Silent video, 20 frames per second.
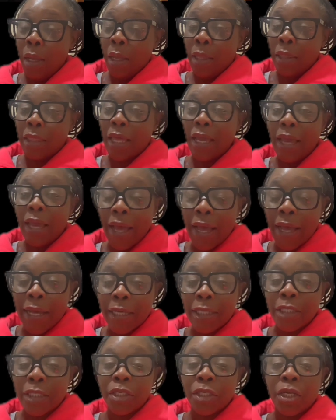They
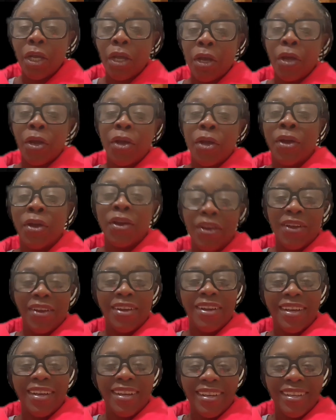asked her,
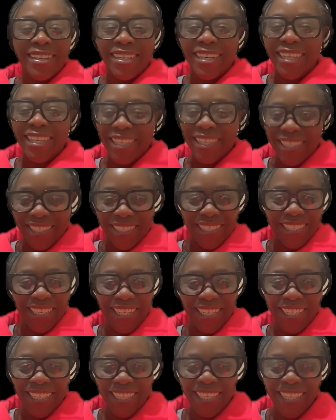
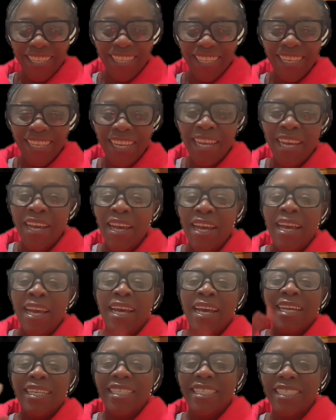listen,
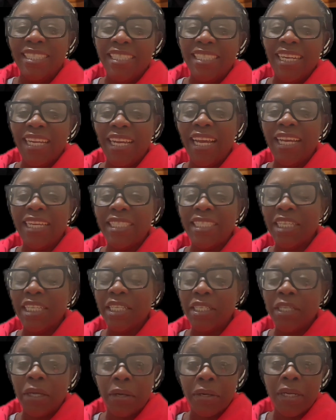as she
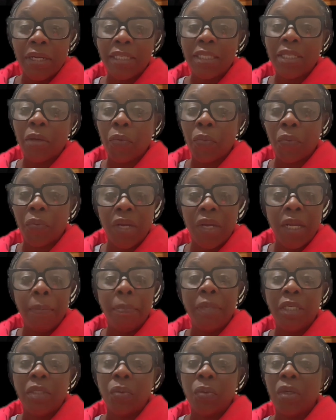told us to read
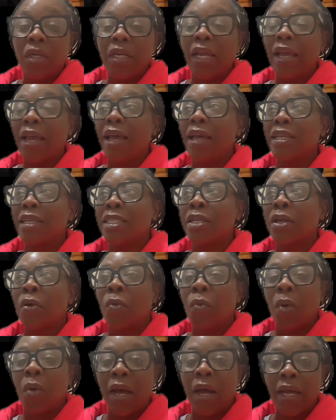between, they asked her,
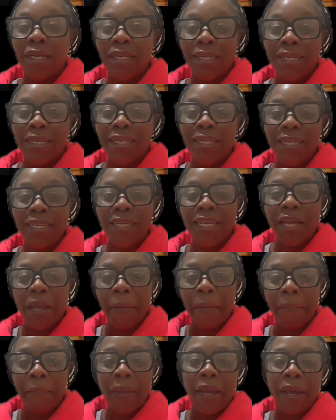why did he
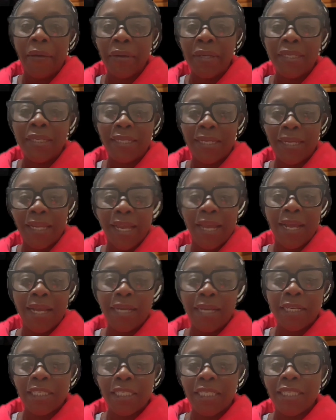get married to
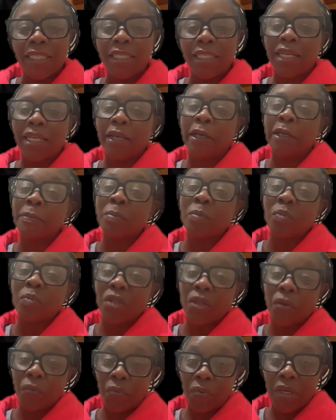Kayla? She said,
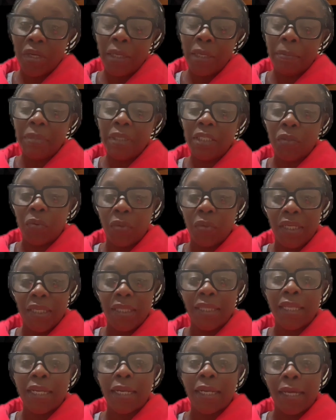read
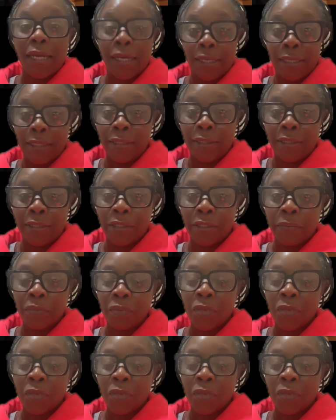between the lines.